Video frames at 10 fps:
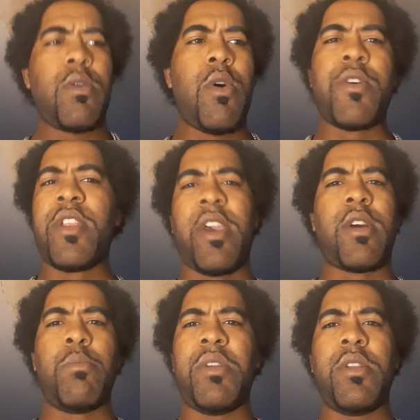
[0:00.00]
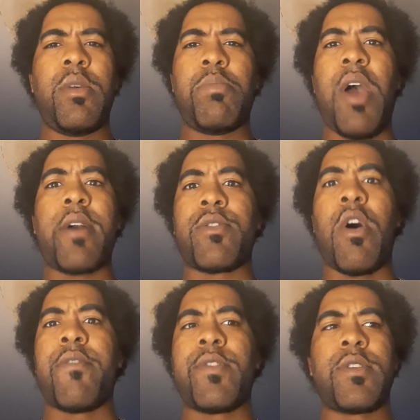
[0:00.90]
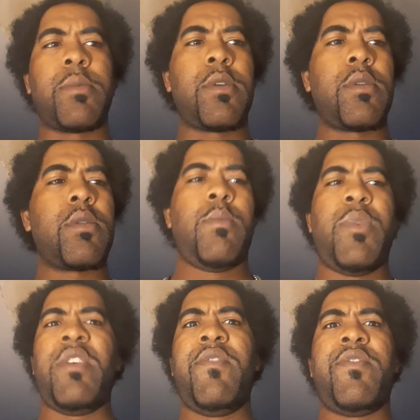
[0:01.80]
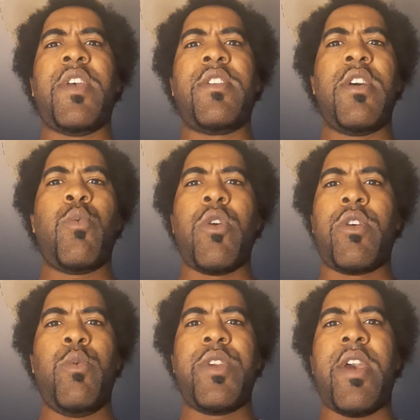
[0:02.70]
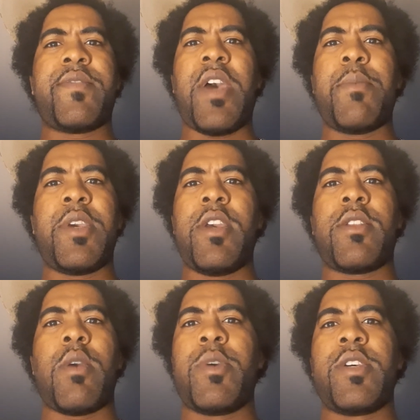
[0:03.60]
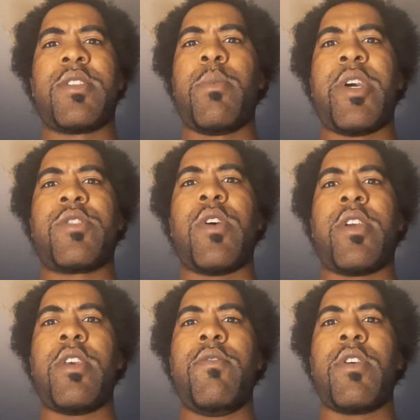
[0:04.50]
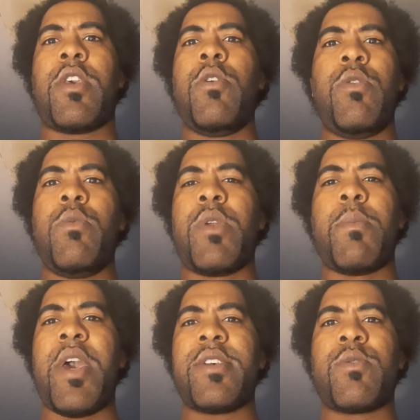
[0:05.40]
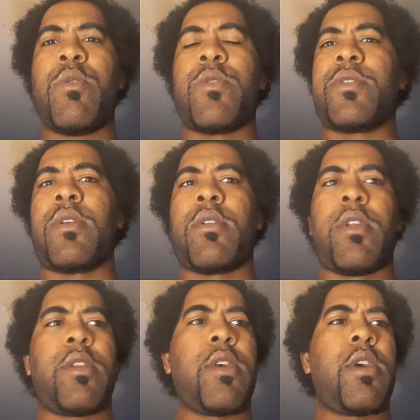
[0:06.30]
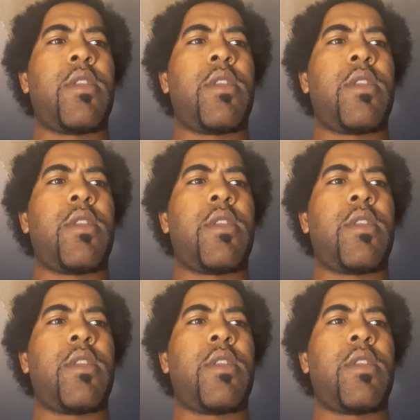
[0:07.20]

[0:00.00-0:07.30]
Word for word: Or they're like completely blocked off or something. But even if they did work, you wouldn't have time to get there because somebody's trying to either kill you with a mask on or something like that.